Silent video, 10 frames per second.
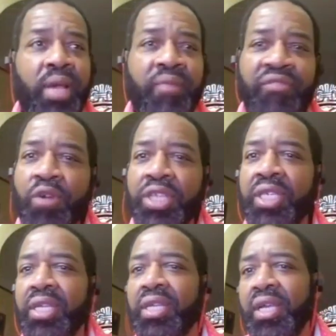I'm
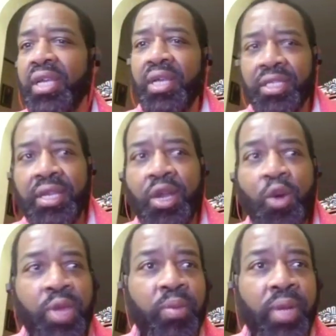fortunate to know
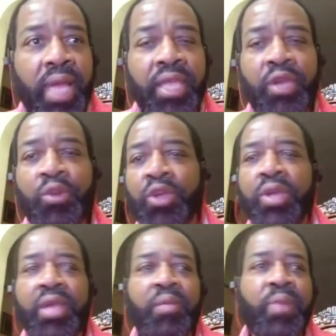people like you through
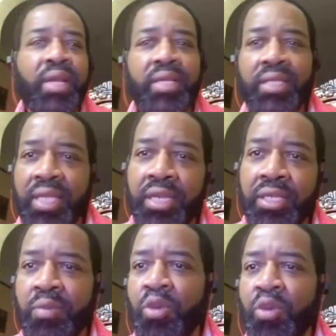the abacus and
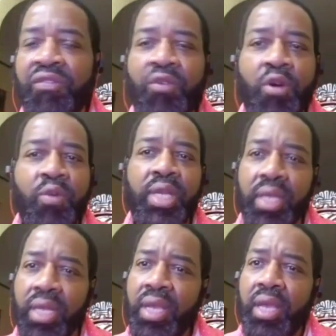to move forward,
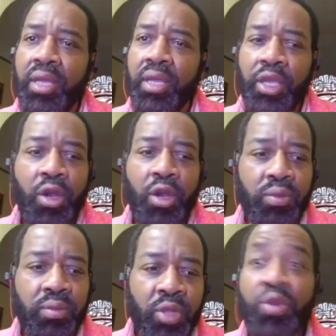
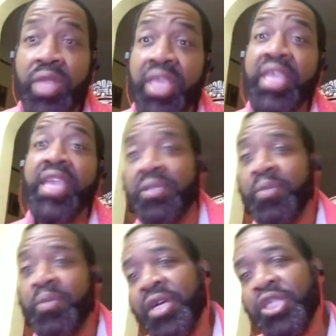through the years,
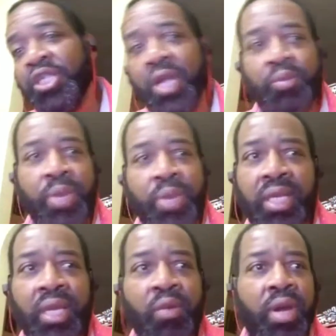because that's
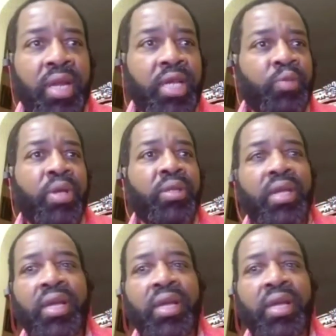basically what it is, building